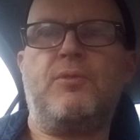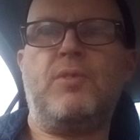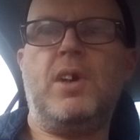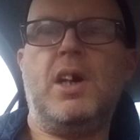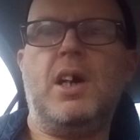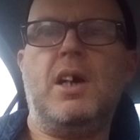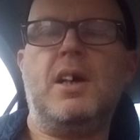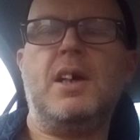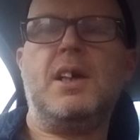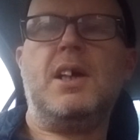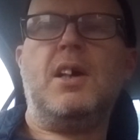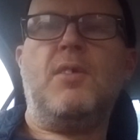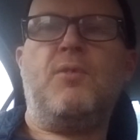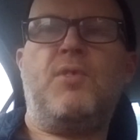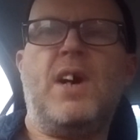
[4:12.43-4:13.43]
uh,
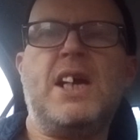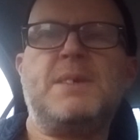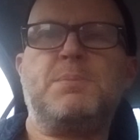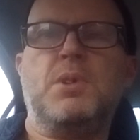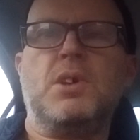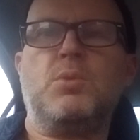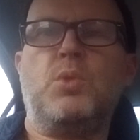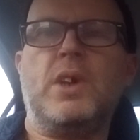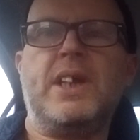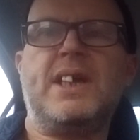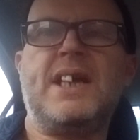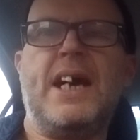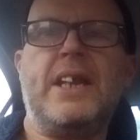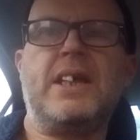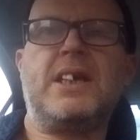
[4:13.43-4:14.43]
Facebook what it
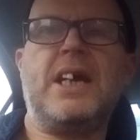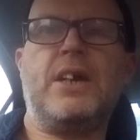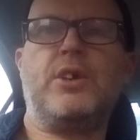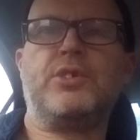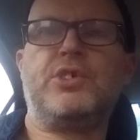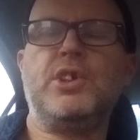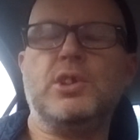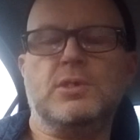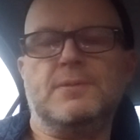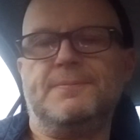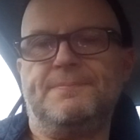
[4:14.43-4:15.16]
can and cannot do,